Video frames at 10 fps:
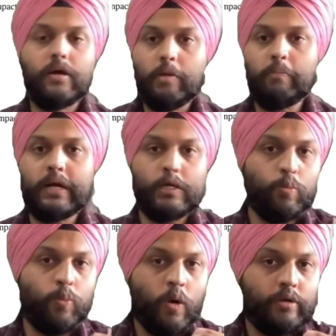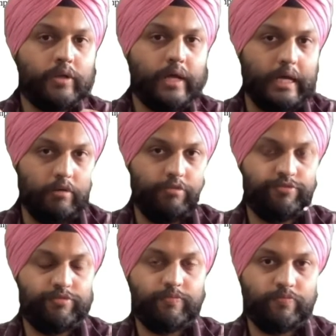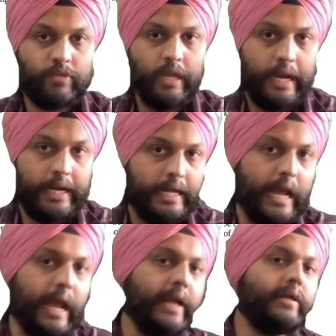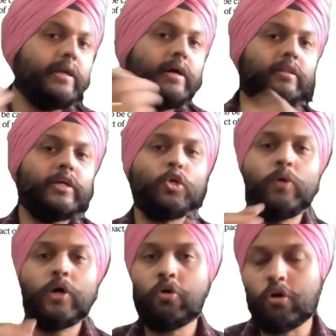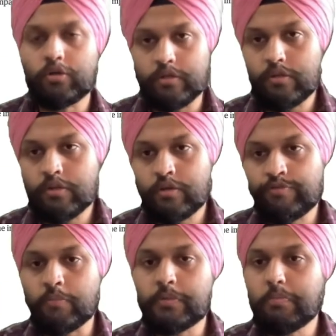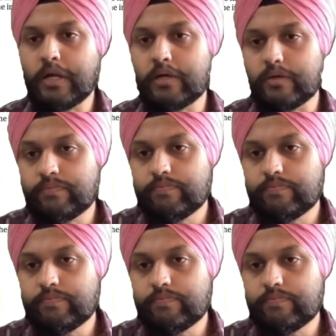But what if it enters into our organs from the blood?